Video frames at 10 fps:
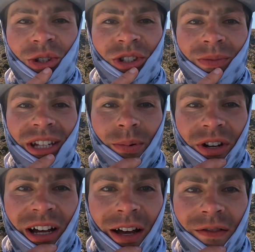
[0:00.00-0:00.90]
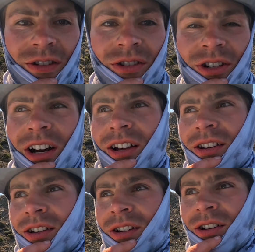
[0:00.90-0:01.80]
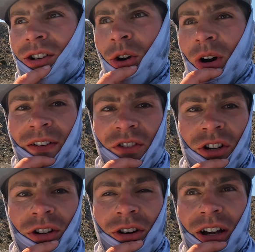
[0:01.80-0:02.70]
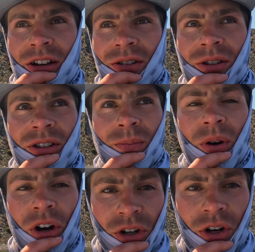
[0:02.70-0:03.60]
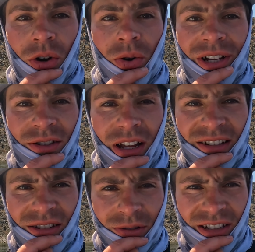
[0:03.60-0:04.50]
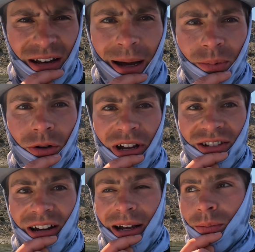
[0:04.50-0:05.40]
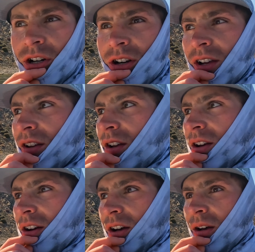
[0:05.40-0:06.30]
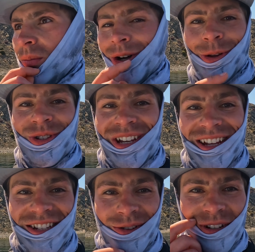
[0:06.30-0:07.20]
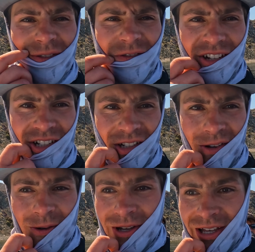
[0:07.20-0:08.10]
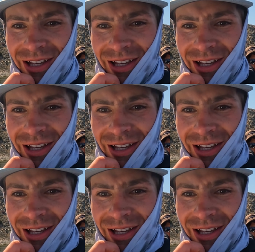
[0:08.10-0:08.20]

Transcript: gonna do some deeper dives and try to go after uh, pargo and, and snapper, red snapper, um, all those tasty reef fish. So